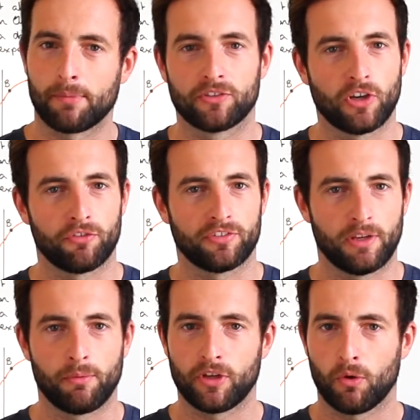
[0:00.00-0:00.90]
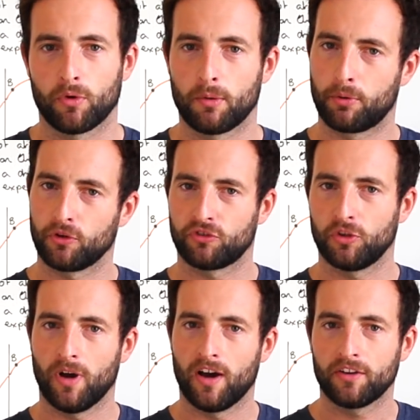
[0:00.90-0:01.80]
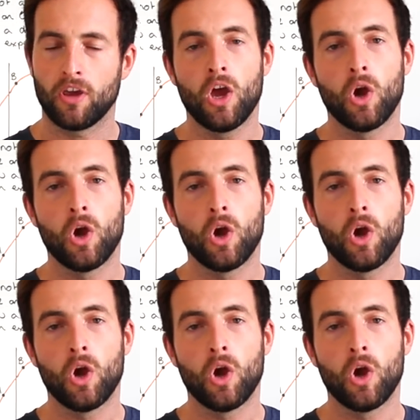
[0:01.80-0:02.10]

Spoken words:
Because obviously we don't want to push too hard,